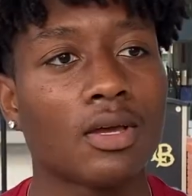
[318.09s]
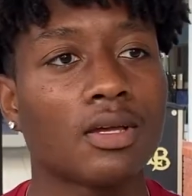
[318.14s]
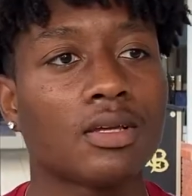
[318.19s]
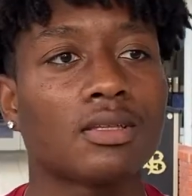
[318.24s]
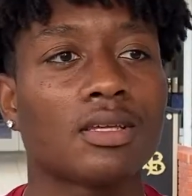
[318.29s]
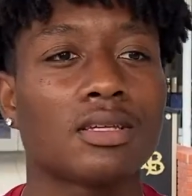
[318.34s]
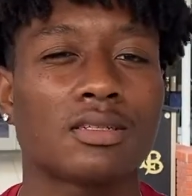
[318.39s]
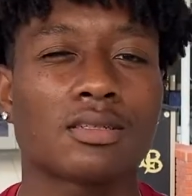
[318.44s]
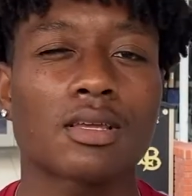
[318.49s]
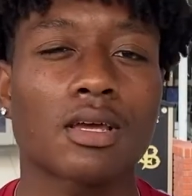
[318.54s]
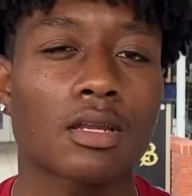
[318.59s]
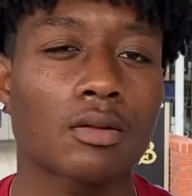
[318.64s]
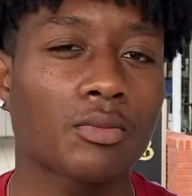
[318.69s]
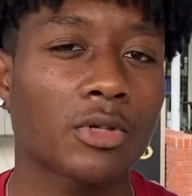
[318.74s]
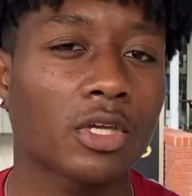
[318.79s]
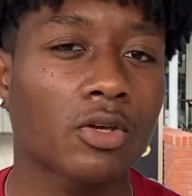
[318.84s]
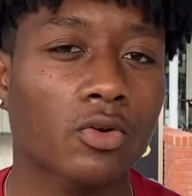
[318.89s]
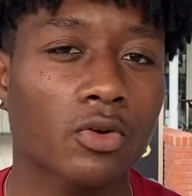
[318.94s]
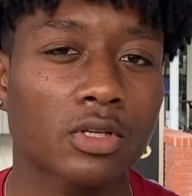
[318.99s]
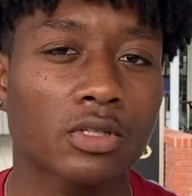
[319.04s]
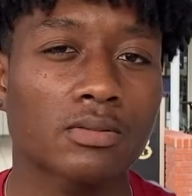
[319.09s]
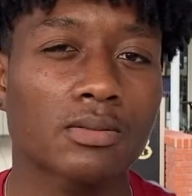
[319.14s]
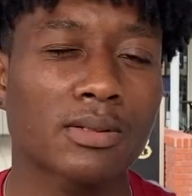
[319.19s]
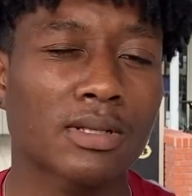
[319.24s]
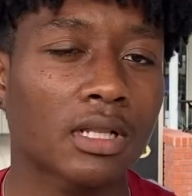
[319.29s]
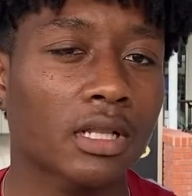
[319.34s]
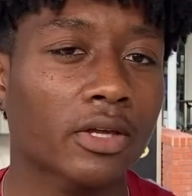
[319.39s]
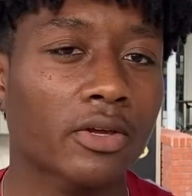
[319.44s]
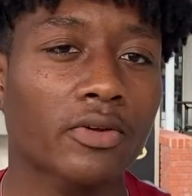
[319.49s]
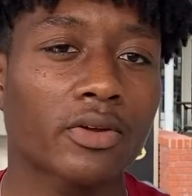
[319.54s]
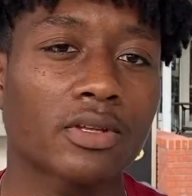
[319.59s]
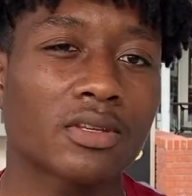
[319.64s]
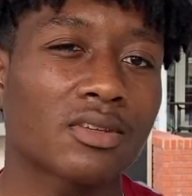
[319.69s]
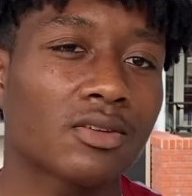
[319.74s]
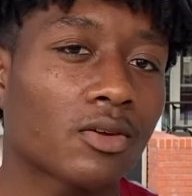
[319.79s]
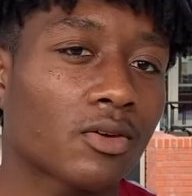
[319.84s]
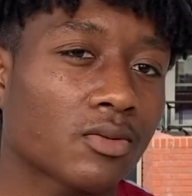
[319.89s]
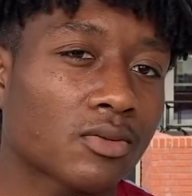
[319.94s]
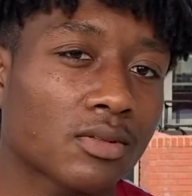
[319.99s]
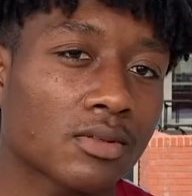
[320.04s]
They just got to be crisp, clear,
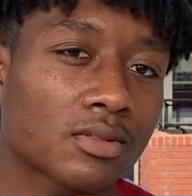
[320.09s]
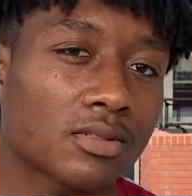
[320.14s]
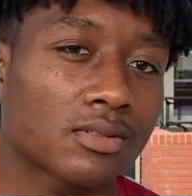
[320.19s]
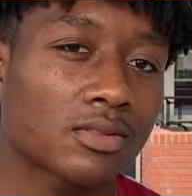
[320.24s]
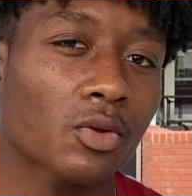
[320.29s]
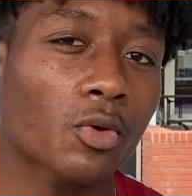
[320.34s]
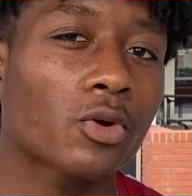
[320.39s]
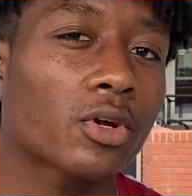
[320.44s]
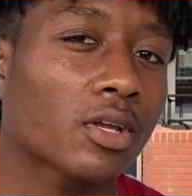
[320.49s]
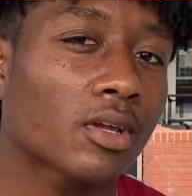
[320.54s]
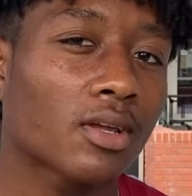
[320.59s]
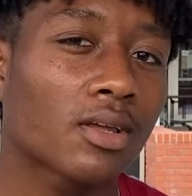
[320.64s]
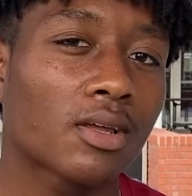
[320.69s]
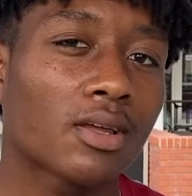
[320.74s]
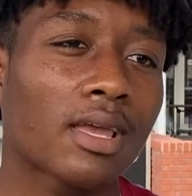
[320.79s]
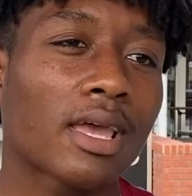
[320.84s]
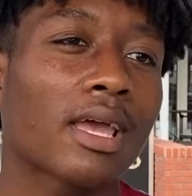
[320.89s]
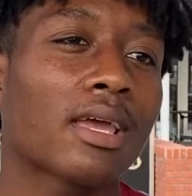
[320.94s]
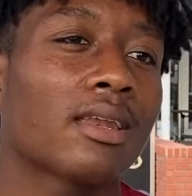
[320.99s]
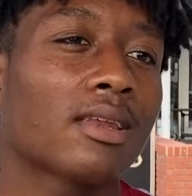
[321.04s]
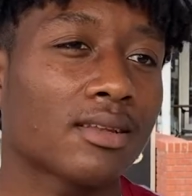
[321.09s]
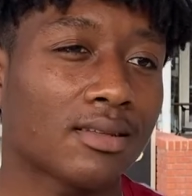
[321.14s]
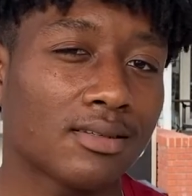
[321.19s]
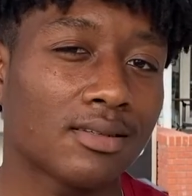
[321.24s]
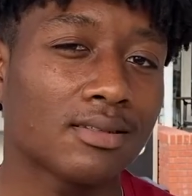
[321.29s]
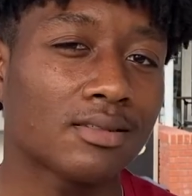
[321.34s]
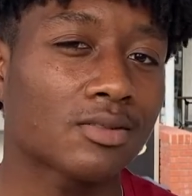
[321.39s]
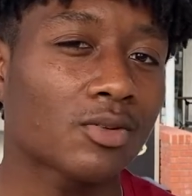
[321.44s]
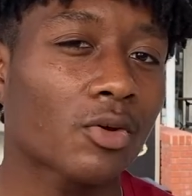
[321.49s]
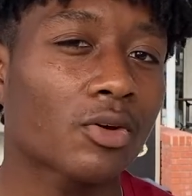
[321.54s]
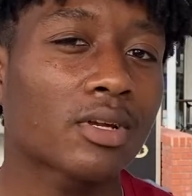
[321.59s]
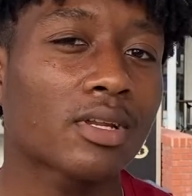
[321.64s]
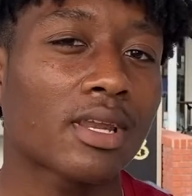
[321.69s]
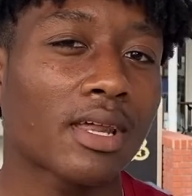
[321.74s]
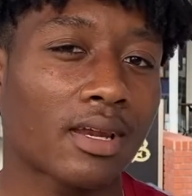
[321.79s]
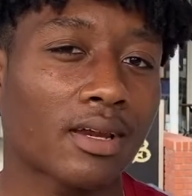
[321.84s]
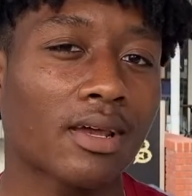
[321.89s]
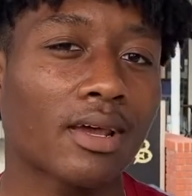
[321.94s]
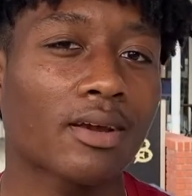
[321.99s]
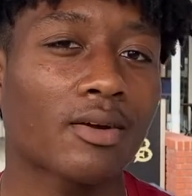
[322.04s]
and distorted, and distorted
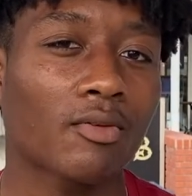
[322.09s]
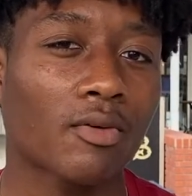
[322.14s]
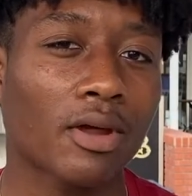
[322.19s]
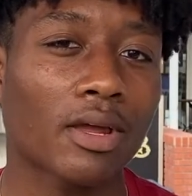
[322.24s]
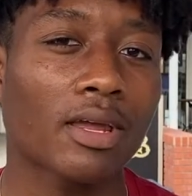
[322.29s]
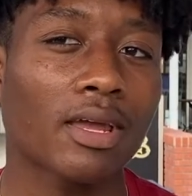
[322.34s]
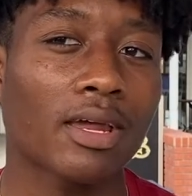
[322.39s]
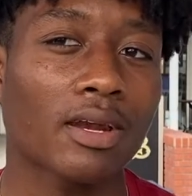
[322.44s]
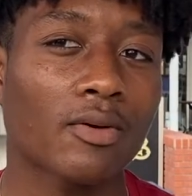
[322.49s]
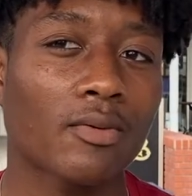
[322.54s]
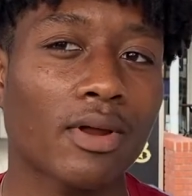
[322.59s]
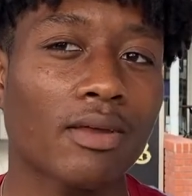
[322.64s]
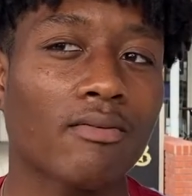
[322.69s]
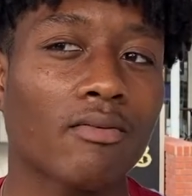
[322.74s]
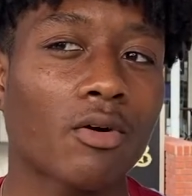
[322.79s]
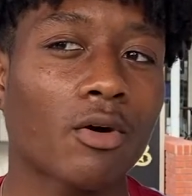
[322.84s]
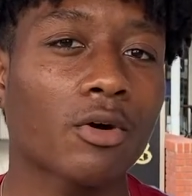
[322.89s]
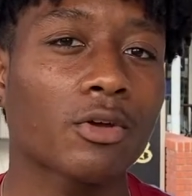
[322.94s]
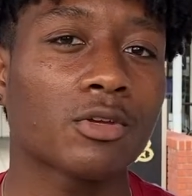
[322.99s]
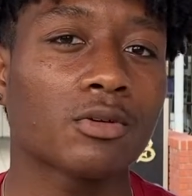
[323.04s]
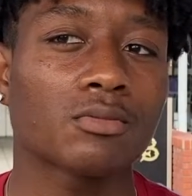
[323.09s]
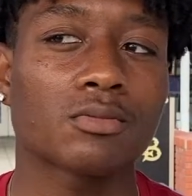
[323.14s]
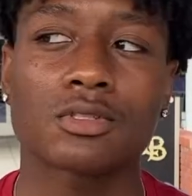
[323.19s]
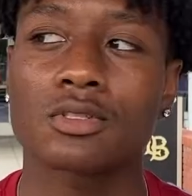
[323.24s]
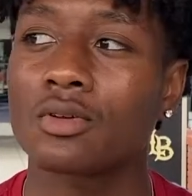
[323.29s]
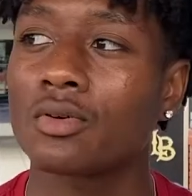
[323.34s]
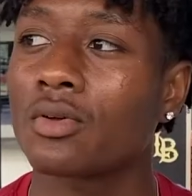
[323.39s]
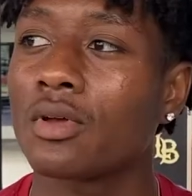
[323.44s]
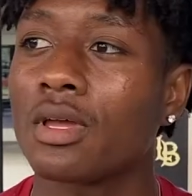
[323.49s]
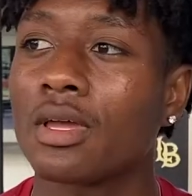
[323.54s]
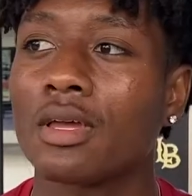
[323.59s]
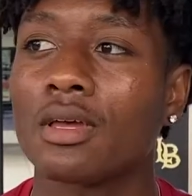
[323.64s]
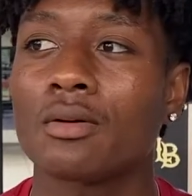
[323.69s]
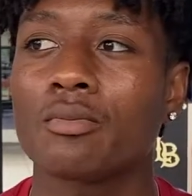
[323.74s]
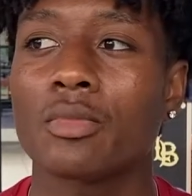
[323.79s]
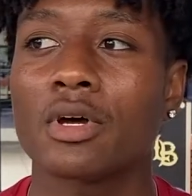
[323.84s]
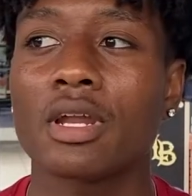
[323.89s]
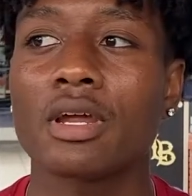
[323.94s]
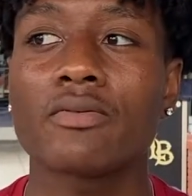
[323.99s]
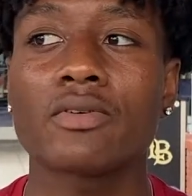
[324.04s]
at a right volume. So,
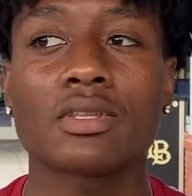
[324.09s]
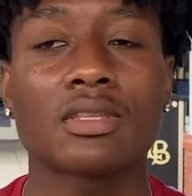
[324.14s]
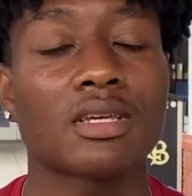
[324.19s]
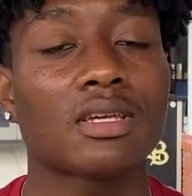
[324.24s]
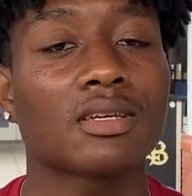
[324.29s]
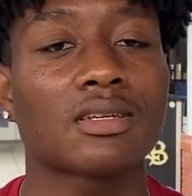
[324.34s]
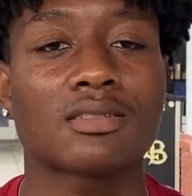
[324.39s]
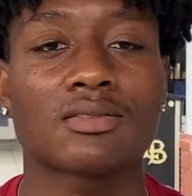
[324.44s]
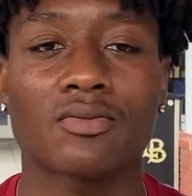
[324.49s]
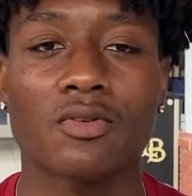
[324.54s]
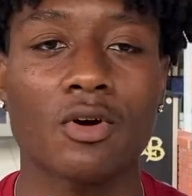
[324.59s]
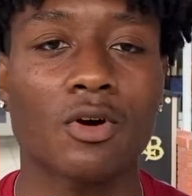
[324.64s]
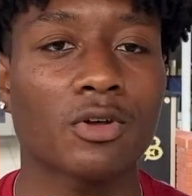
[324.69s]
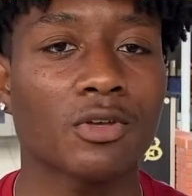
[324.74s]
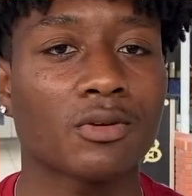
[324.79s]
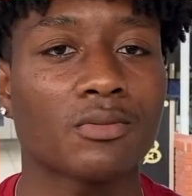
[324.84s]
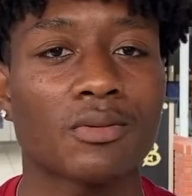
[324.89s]
but everything is volume.